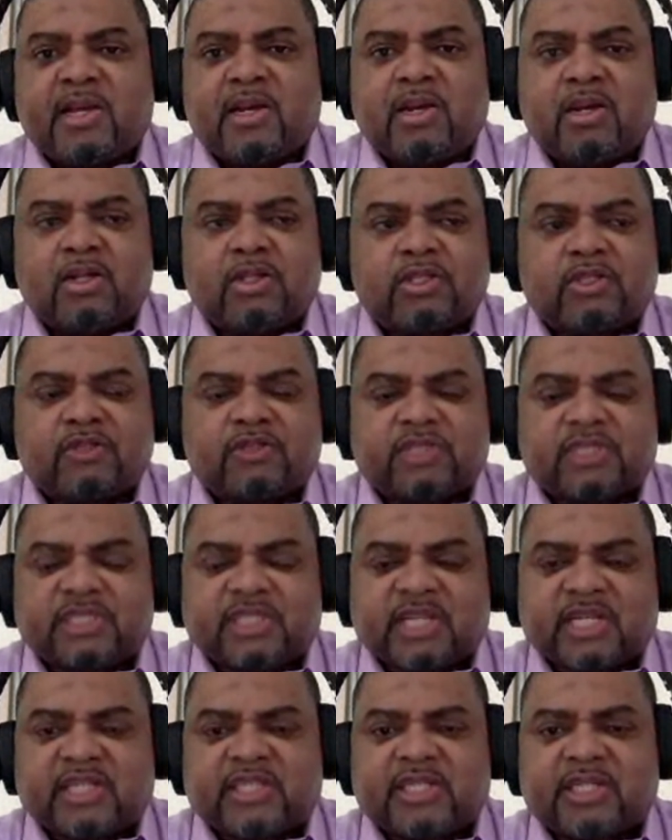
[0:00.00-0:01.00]
Lots of
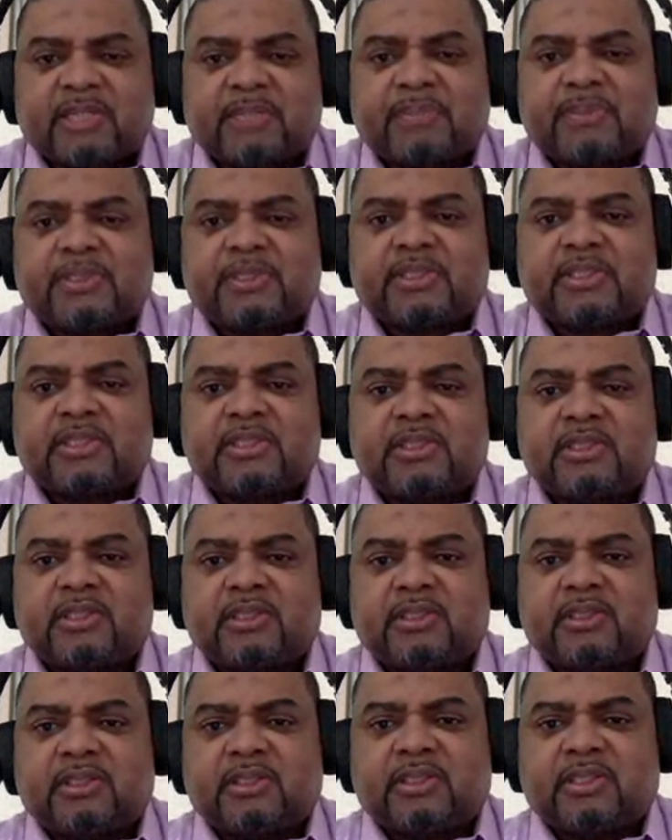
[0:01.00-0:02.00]
startups
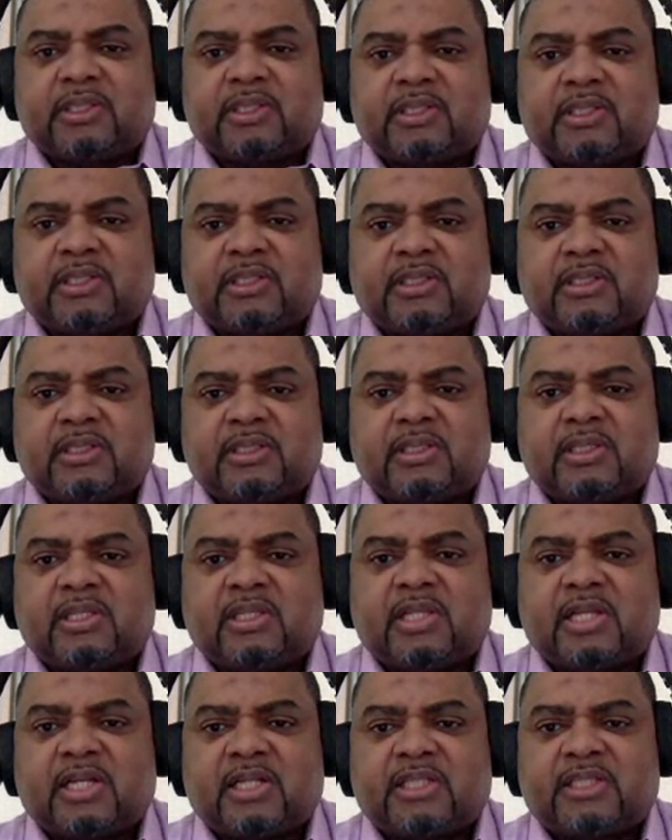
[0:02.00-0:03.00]

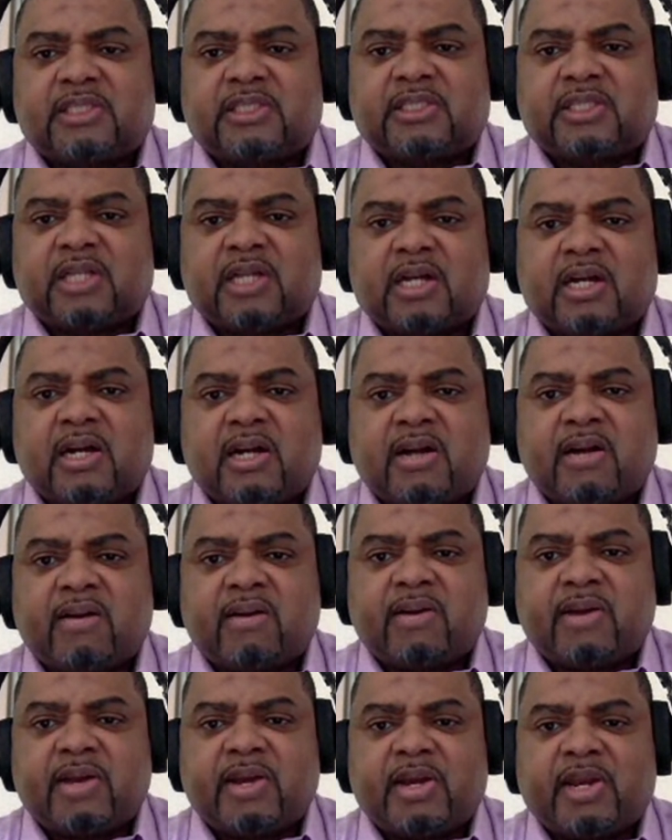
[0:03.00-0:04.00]
that
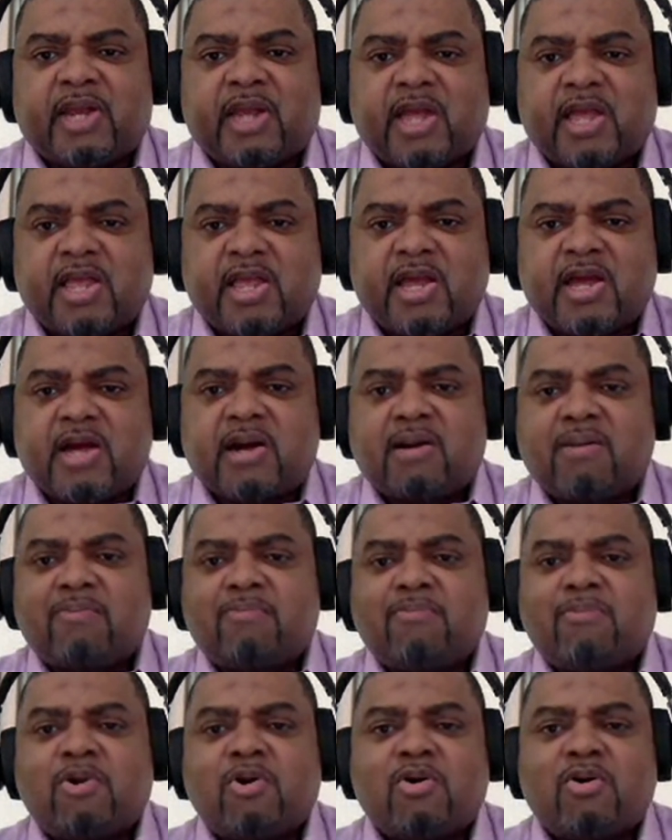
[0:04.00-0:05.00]
are in Kenya,
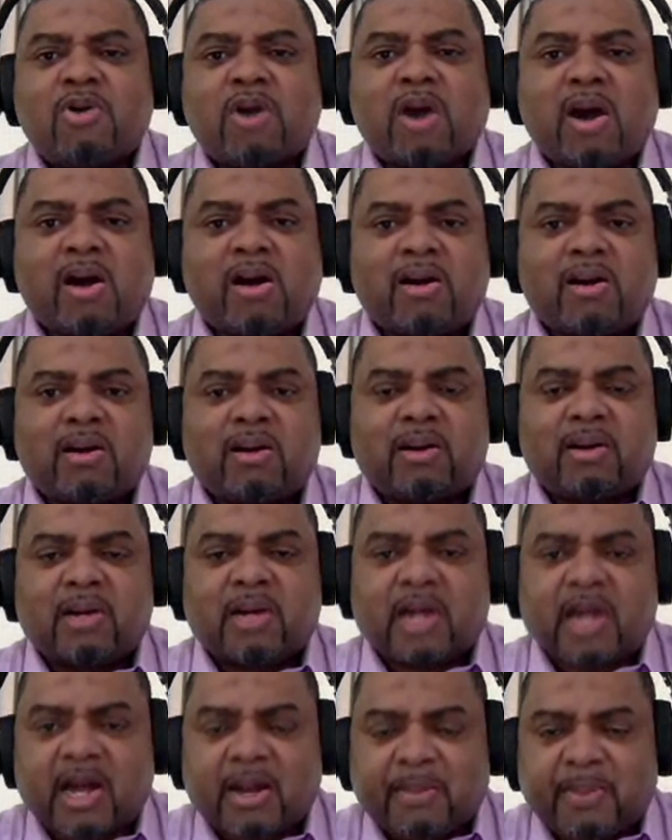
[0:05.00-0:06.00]
more are
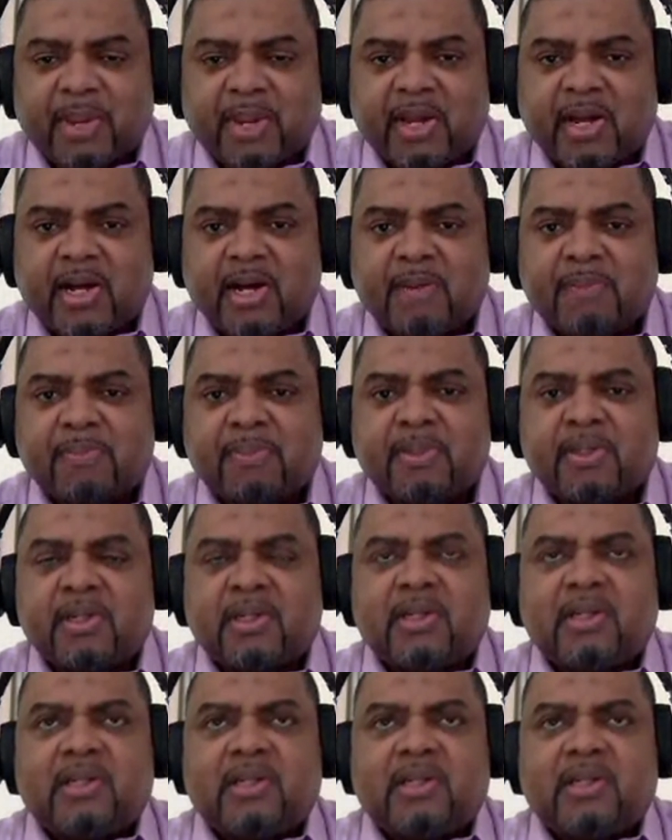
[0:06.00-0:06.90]
coming up.